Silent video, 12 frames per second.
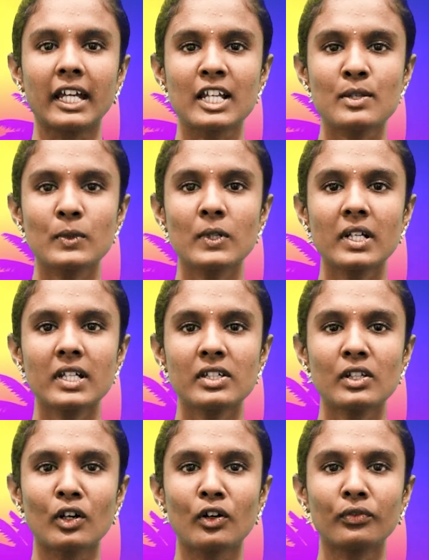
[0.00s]

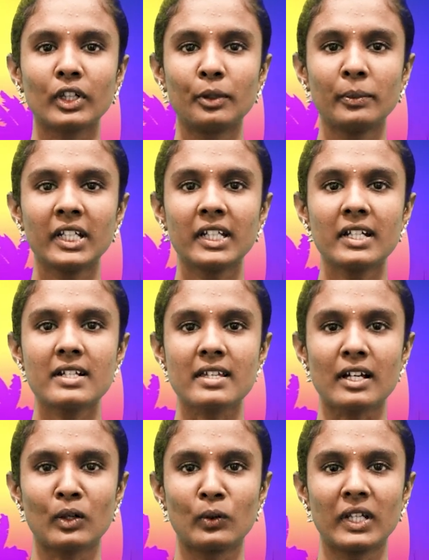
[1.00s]
exploration of immediate
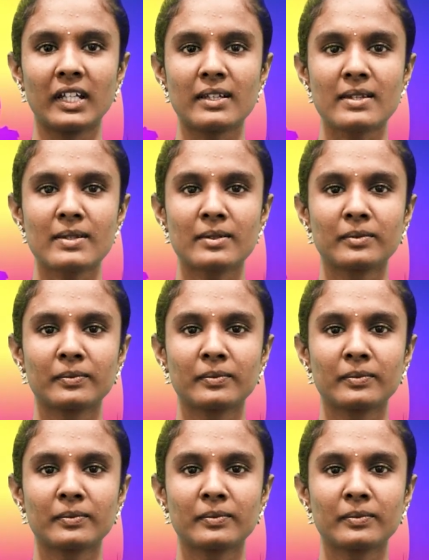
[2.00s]
surroundings.